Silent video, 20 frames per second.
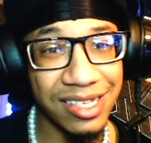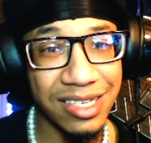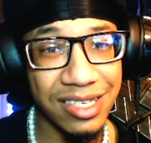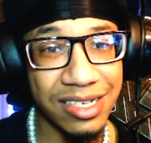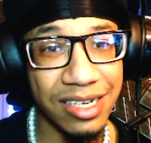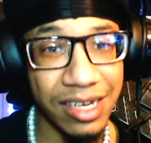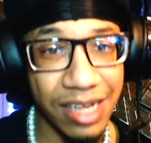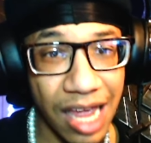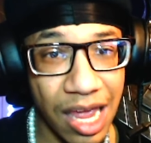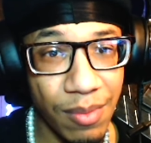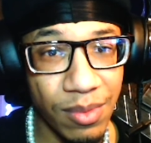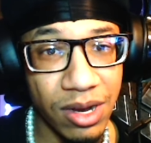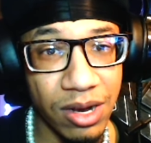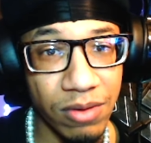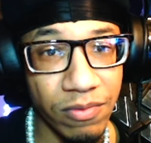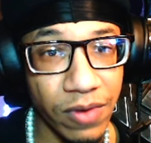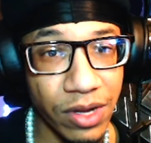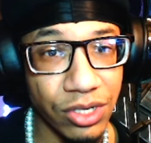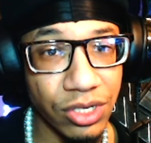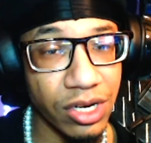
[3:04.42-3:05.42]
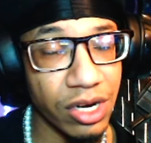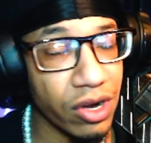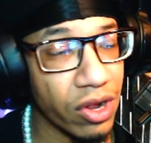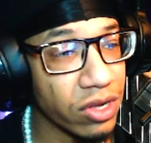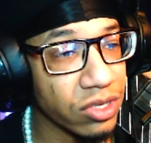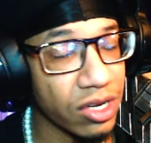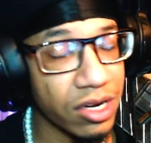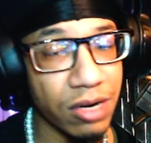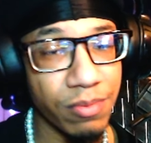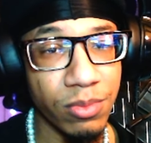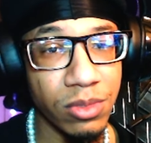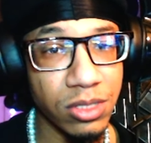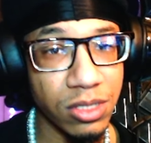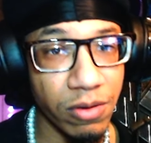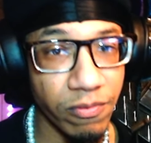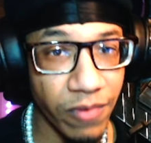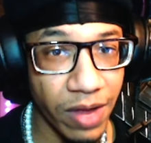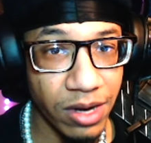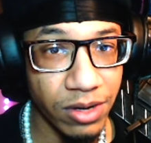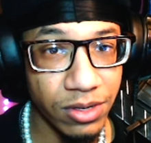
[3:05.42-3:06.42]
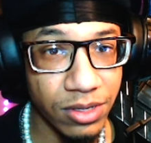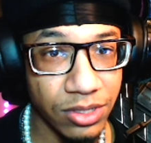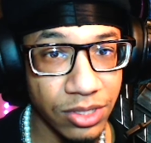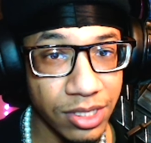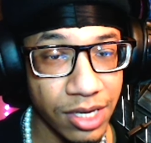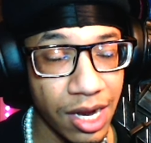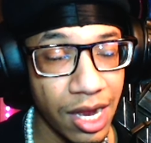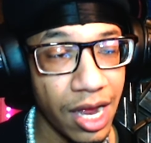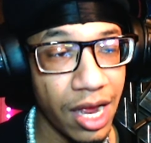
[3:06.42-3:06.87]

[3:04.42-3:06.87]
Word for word: this is a gaming convention, and also had a bunch of vendors,